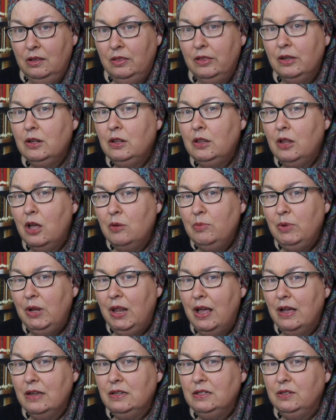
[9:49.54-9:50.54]
The
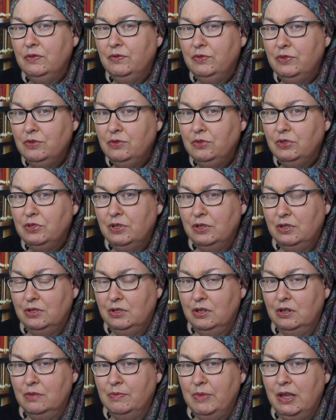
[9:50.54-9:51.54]
globalized food
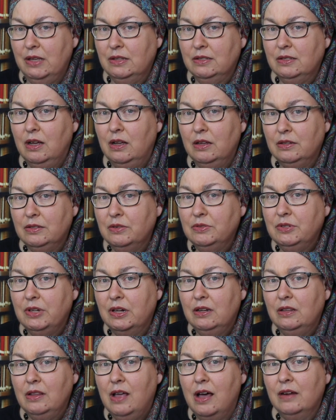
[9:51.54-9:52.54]
system has also
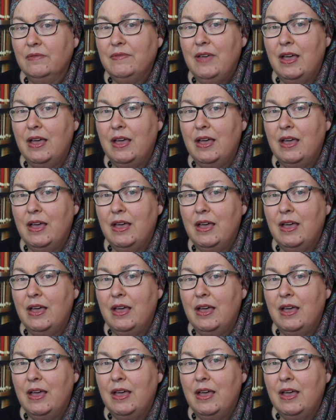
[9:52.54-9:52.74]
done a lot of